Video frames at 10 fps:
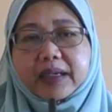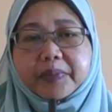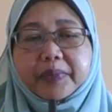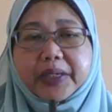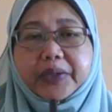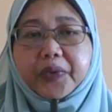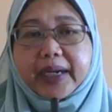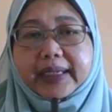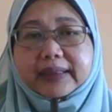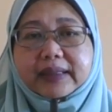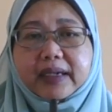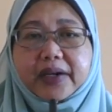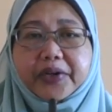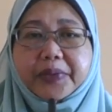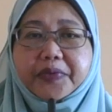Meanwhile,
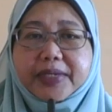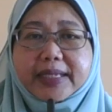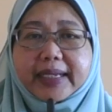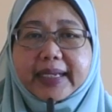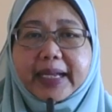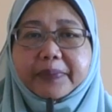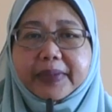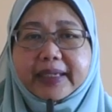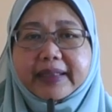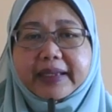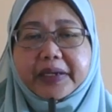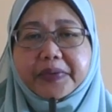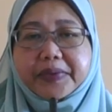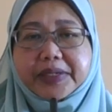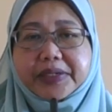Karim was unhappy that
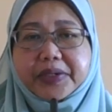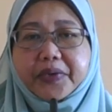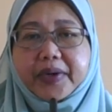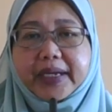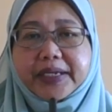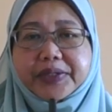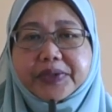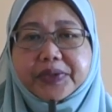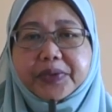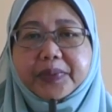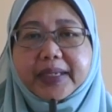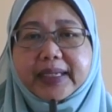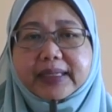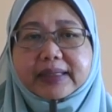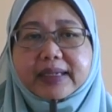he was required to do
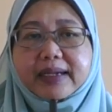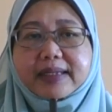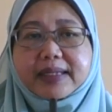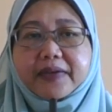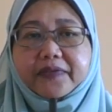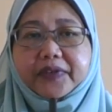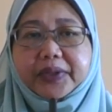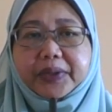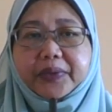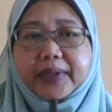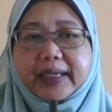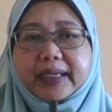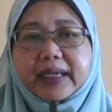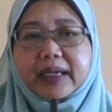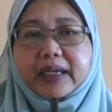menial tasks for the Queen,
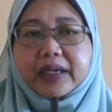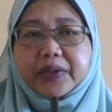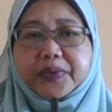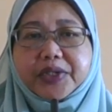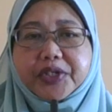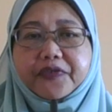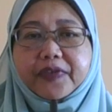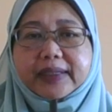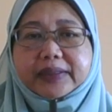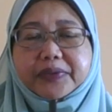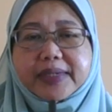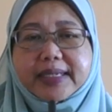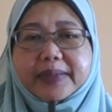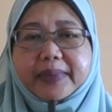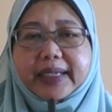which he felt was
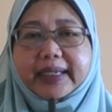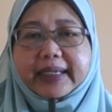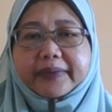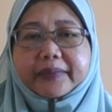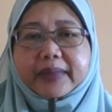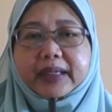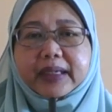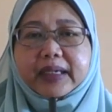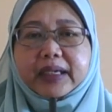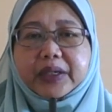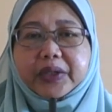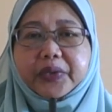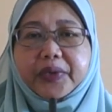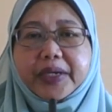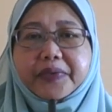demeaning. The
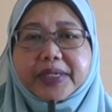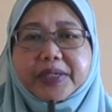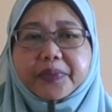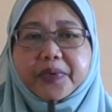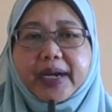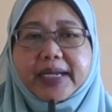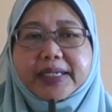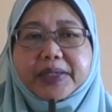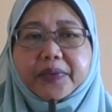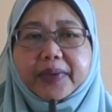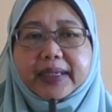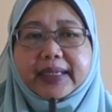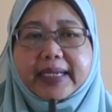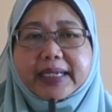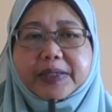Queen was surprised when
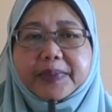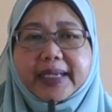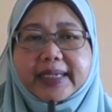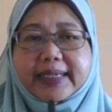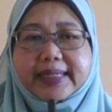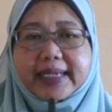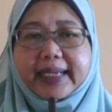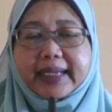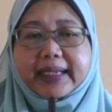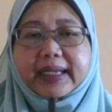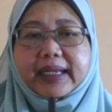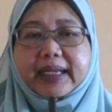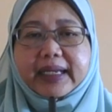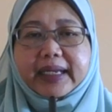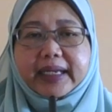he explained it to her
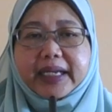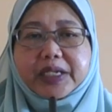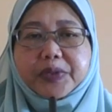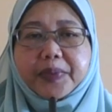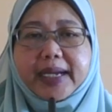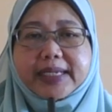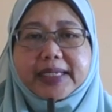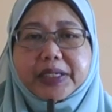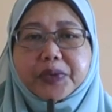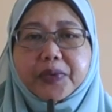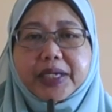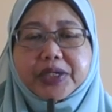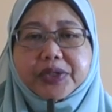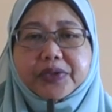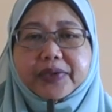and expressed his
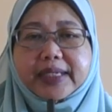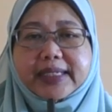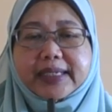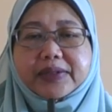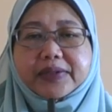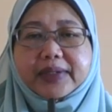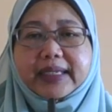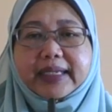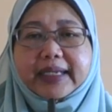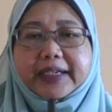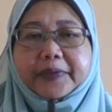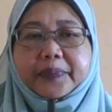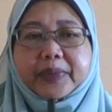wish to return to India.